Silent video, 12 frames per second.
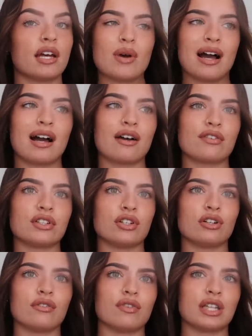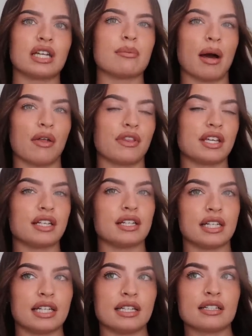If you are having over the amount that you
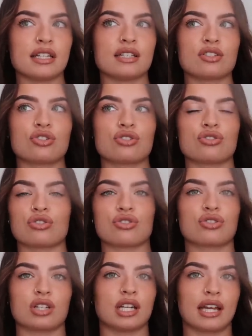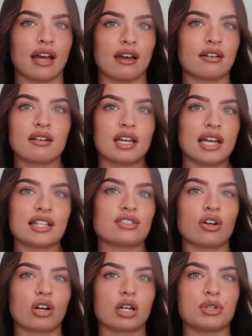need, it's not going
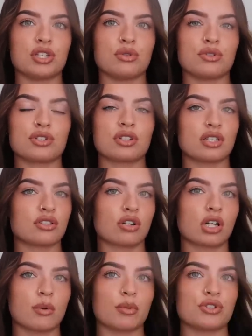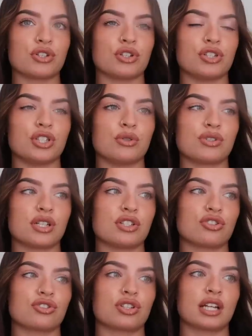to be used, it's not going to be put to good use, and it's
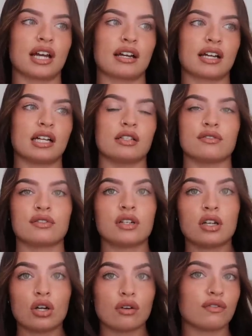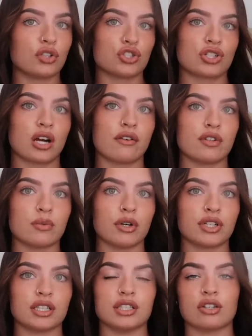just going to get kind of flushed out of your
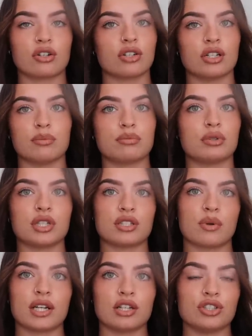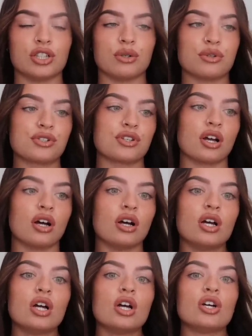body. You're not going to put it to any good use. So
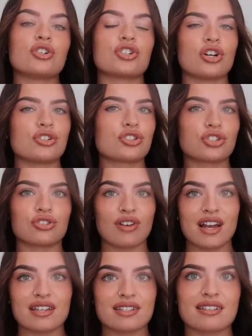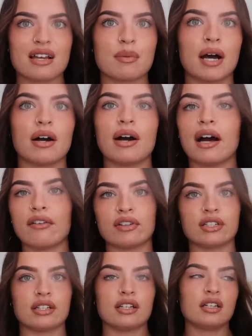don't stress about
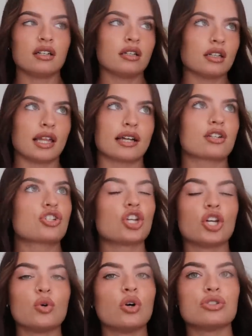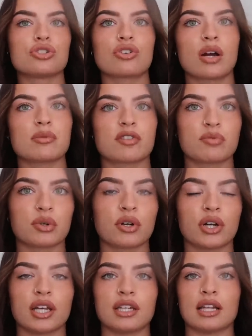having like 200 grams of
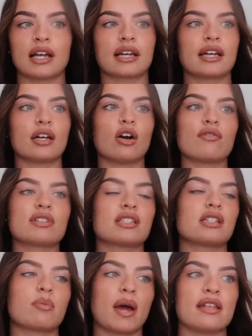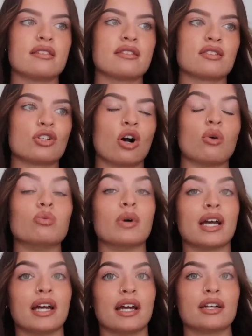protein. Like, it obviously depends your
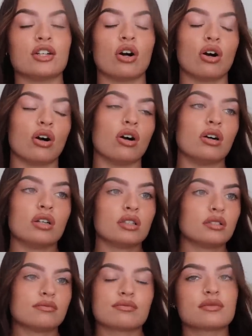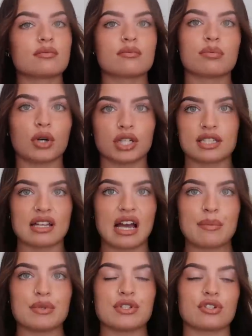weight, your body
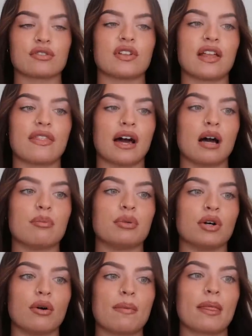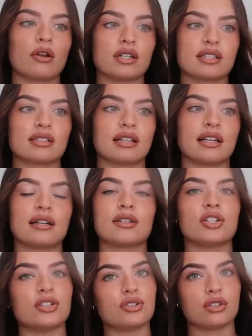type and stuff like that, but honestly,
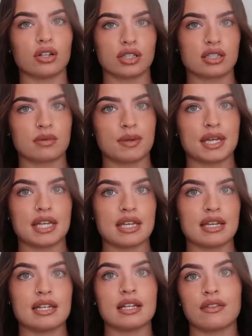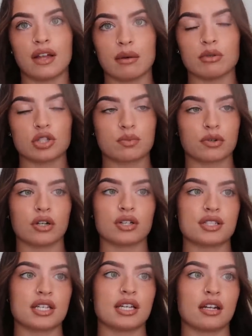you do not need to be eating that much
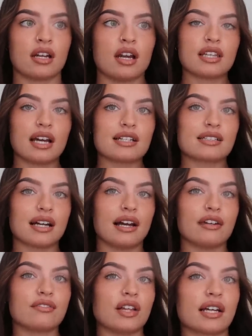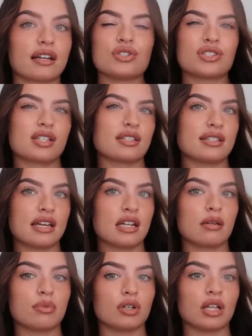protein. That is kind of like
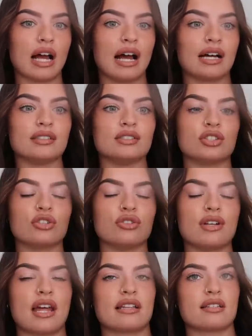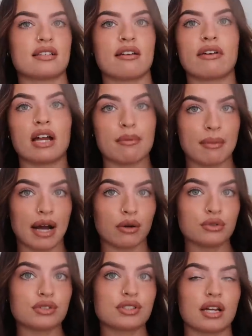unsustainable and unnecessary
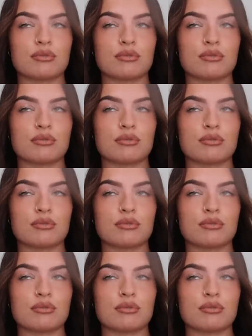amount.